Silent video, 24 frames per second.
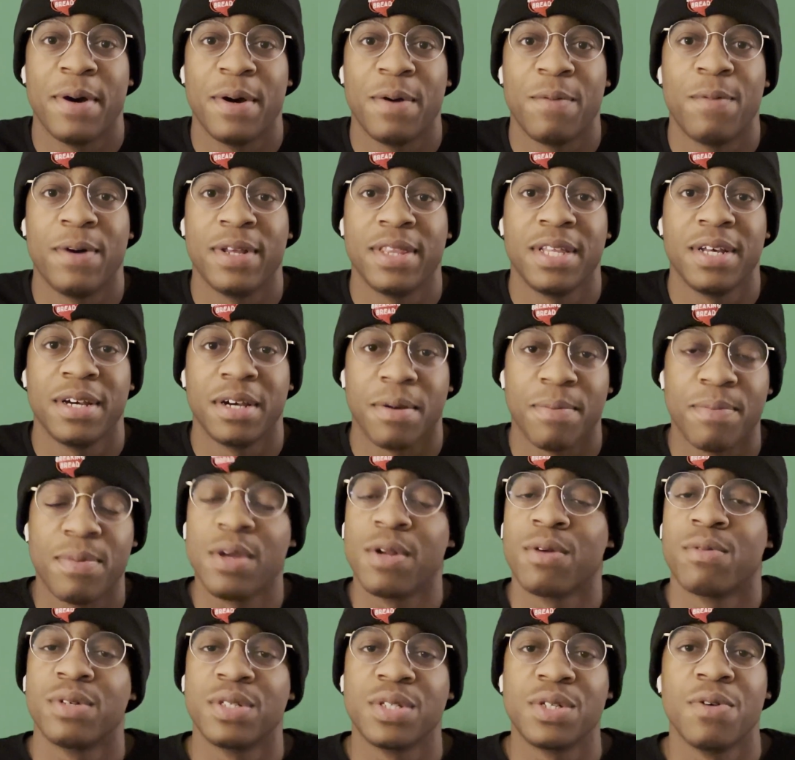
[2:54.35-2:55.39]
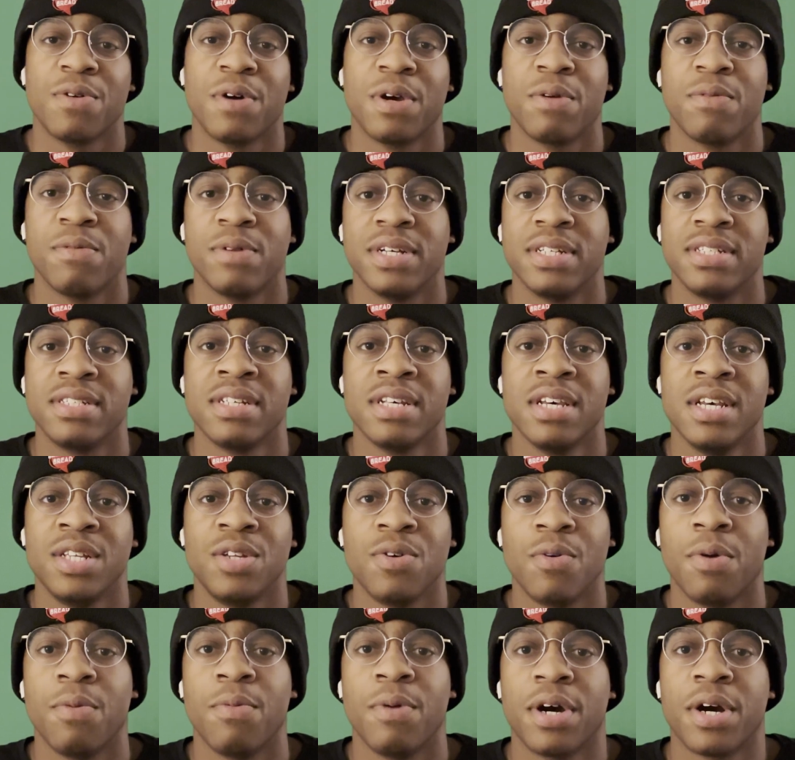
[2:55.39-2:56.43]
but what the computer was doing
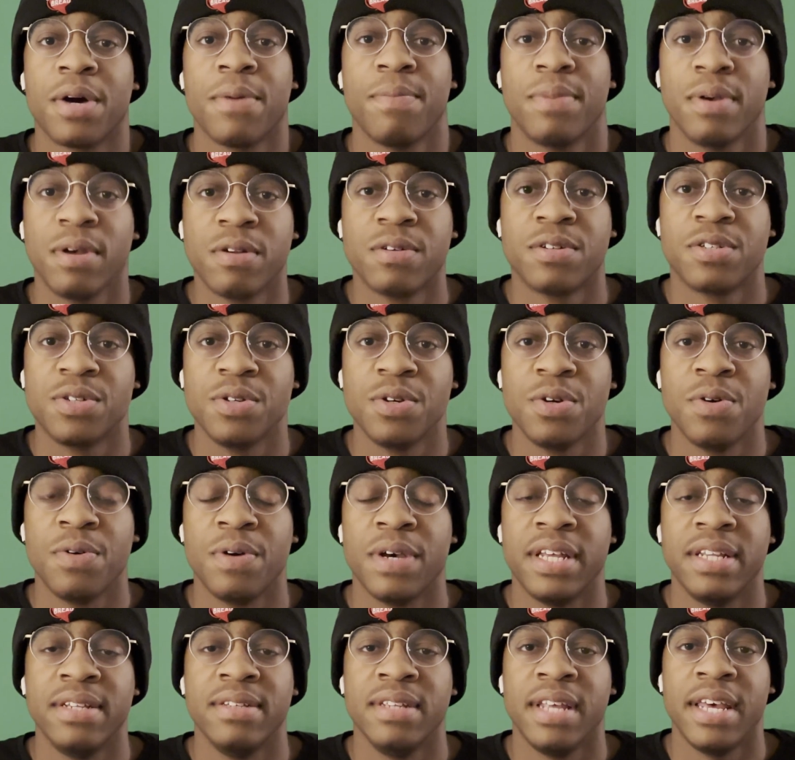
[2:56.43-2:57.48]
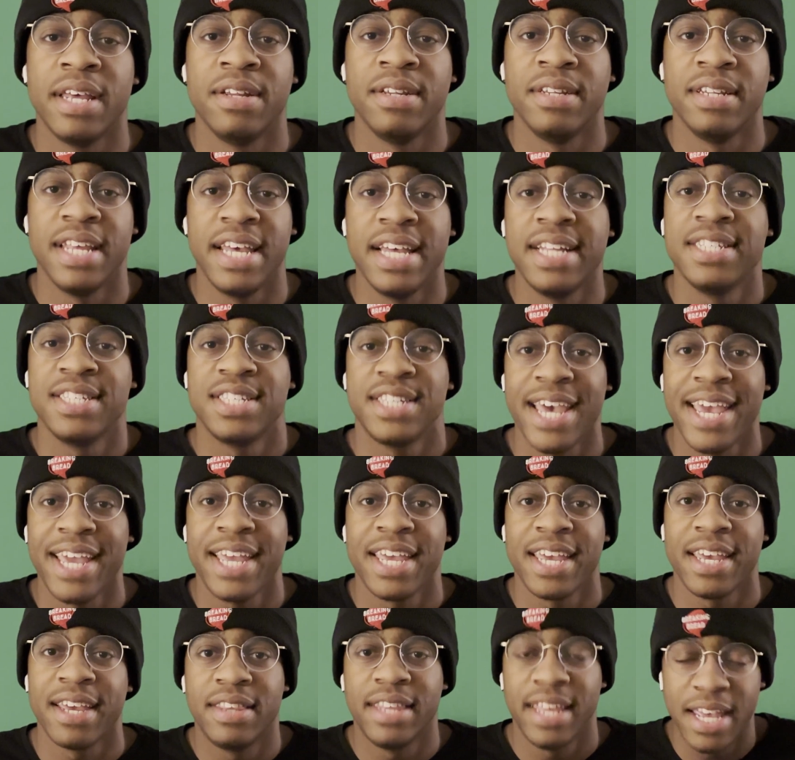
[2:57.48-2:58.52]
what computers do in
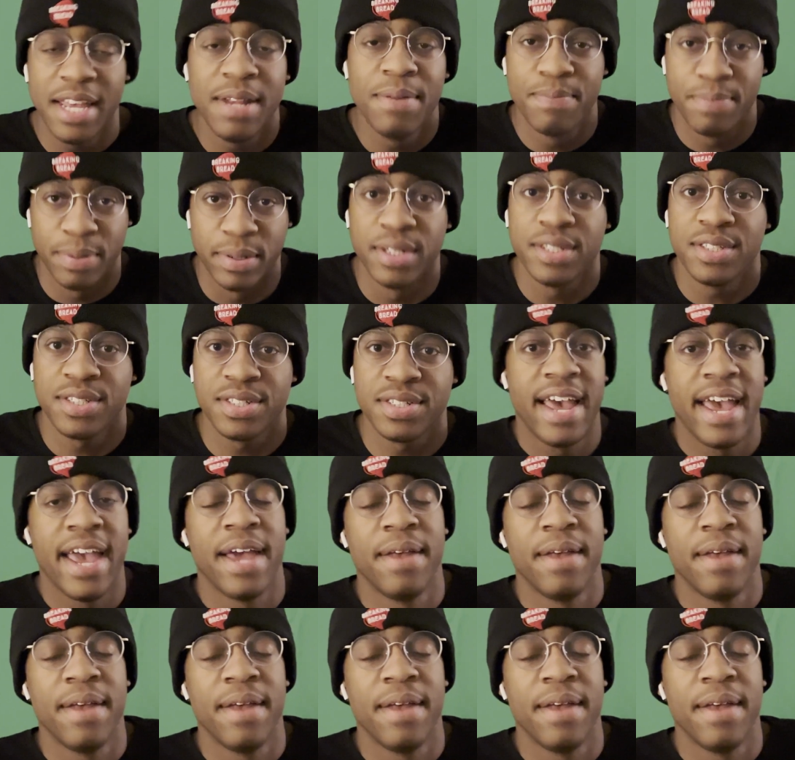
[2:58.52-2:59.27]
taking the inputs,